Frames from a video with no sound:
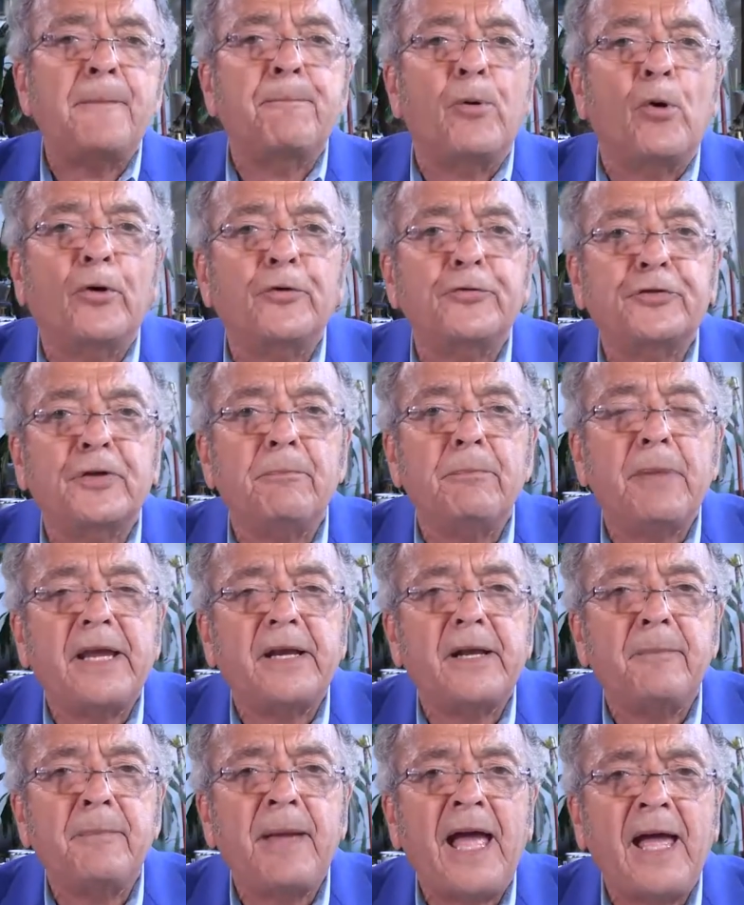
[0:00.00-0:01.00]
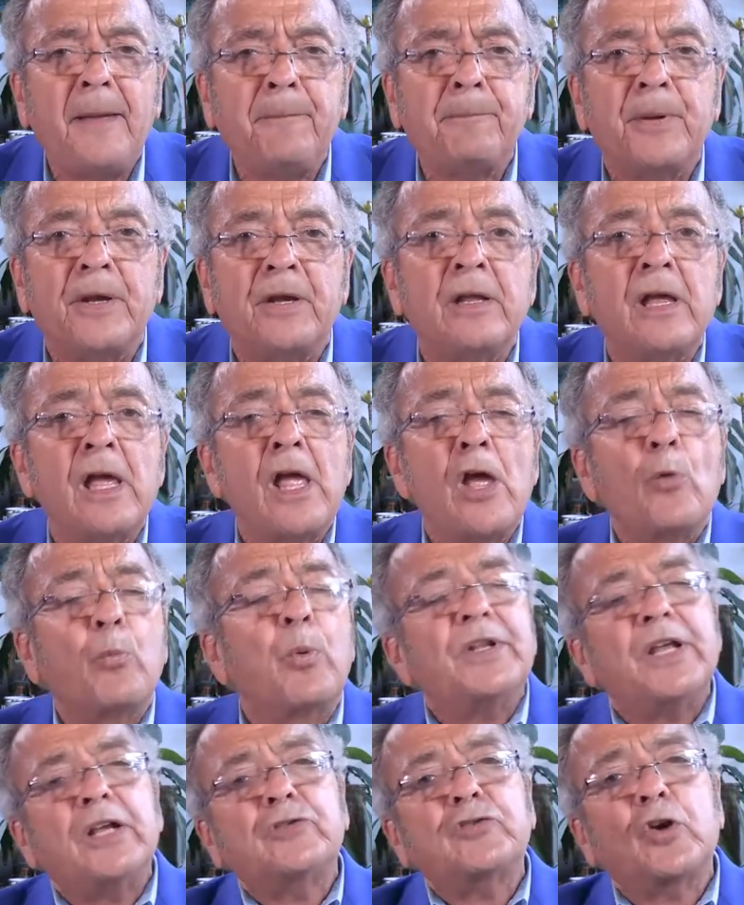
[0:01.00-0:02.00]
balls that made them happen
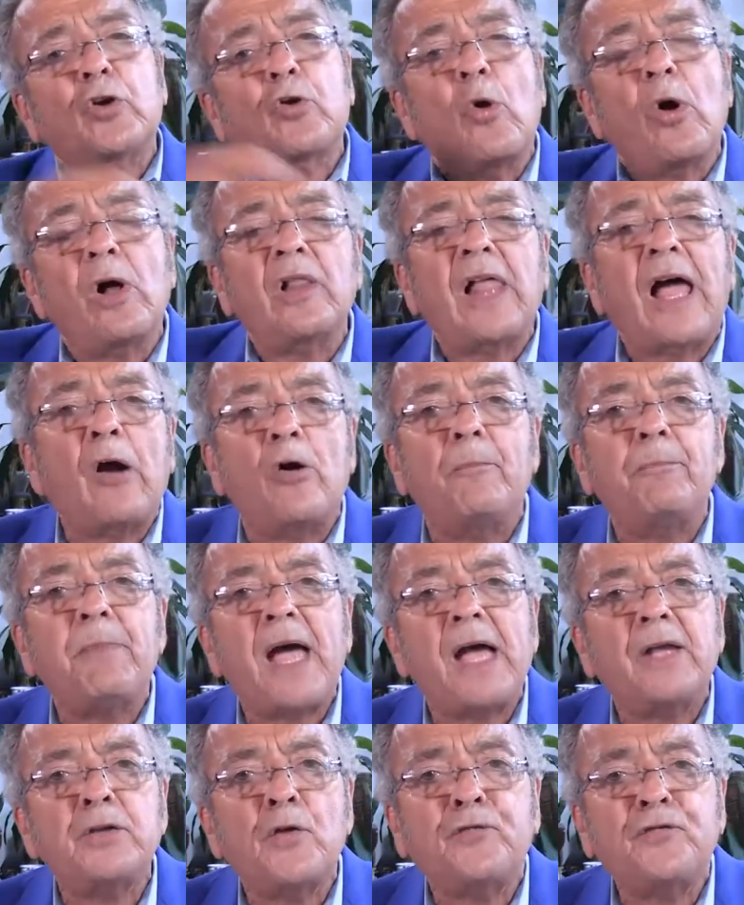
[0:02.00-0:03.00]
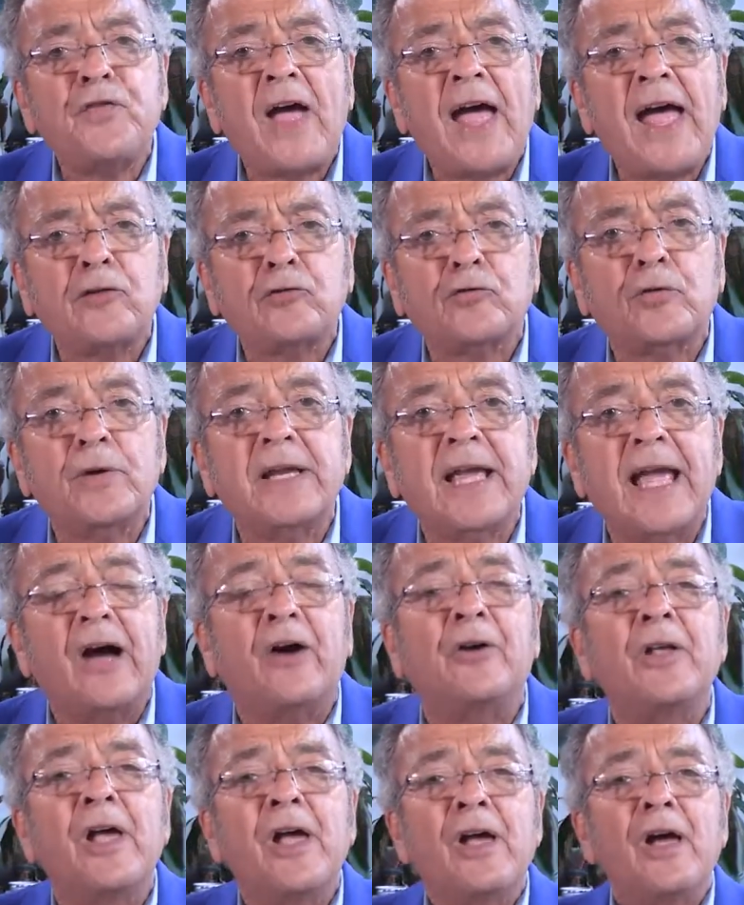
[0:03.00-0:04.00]
when they took all our manufacturing
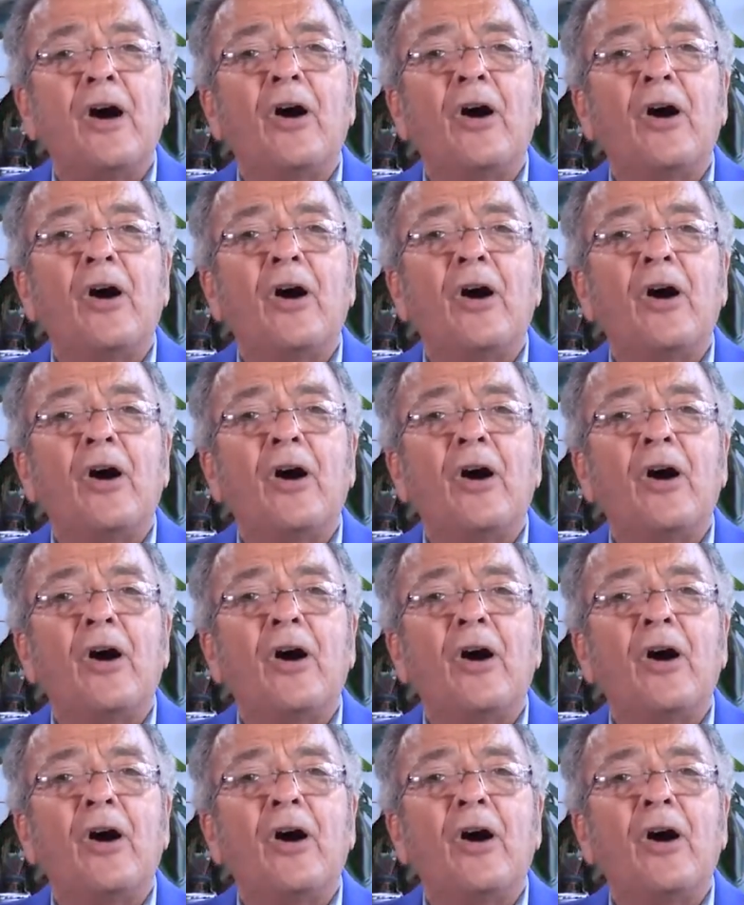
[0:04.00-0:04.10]
out?